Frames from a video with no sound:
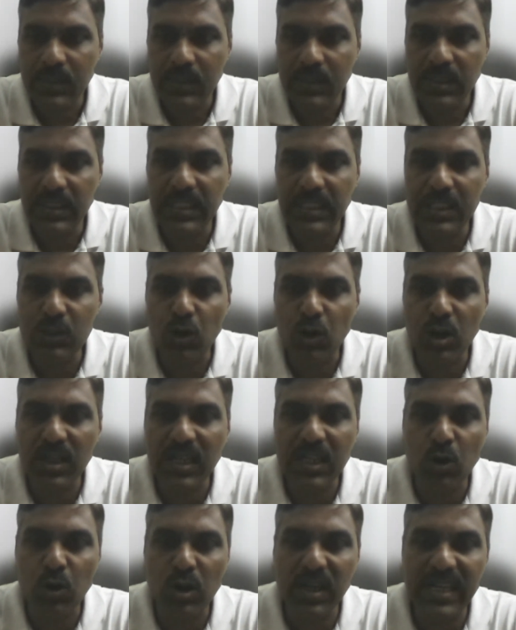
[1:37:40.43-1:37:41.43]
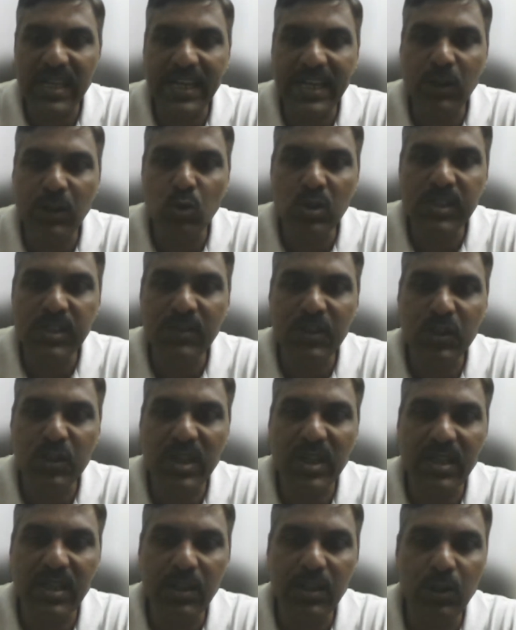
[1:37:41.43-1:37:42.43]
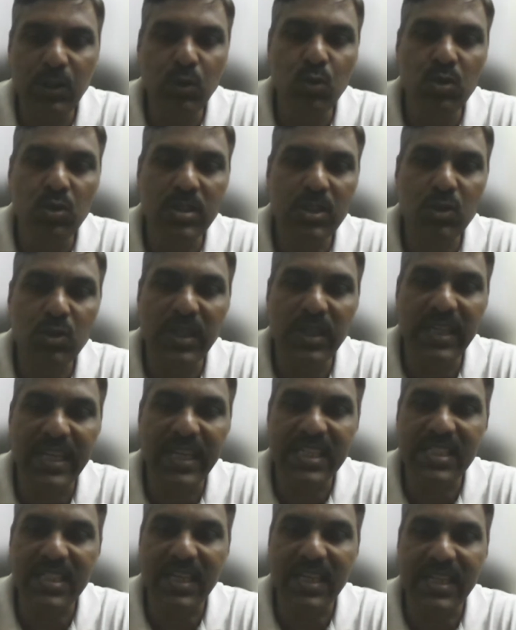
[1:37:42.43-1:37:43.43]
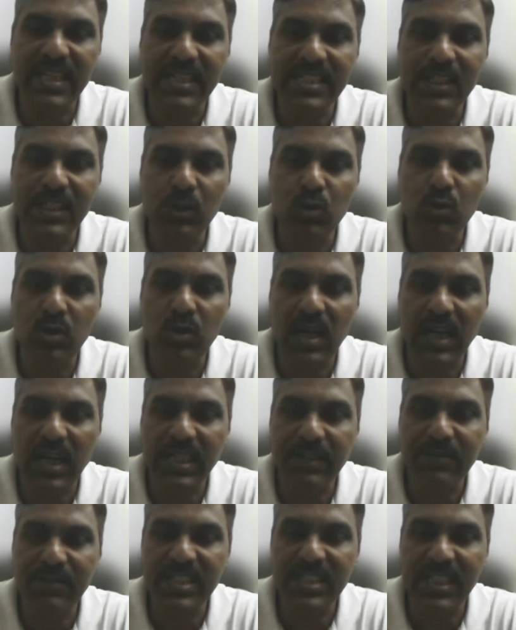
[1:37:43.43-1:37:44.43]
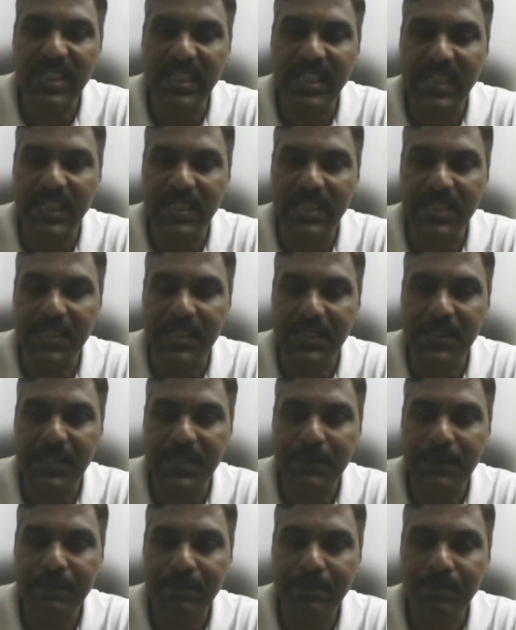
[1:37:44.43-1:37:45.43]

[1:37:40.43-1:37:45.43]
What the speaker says: These all are online tools which you can use to engage the kids into artificial intelligence.